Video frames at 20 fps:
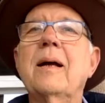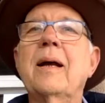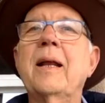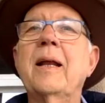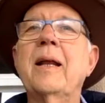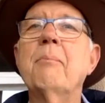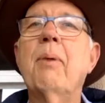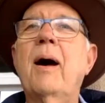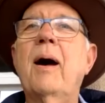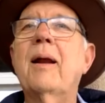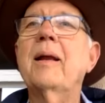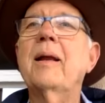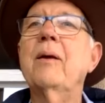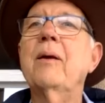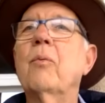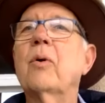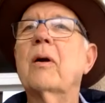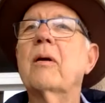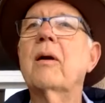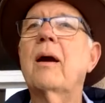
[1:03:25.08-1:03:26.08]
Anybody,
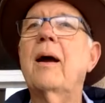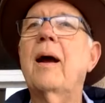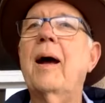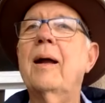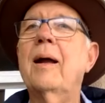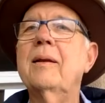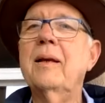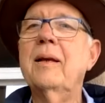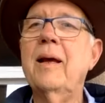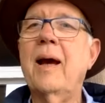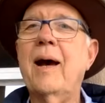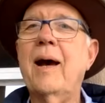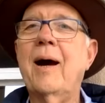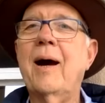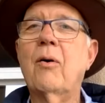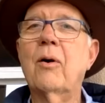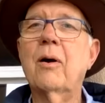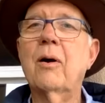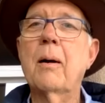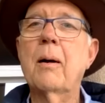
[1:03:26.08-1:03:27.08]
we're at the
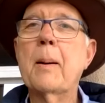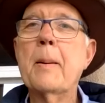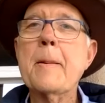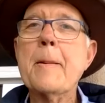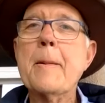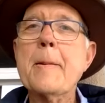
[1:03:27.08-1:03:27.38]
hour.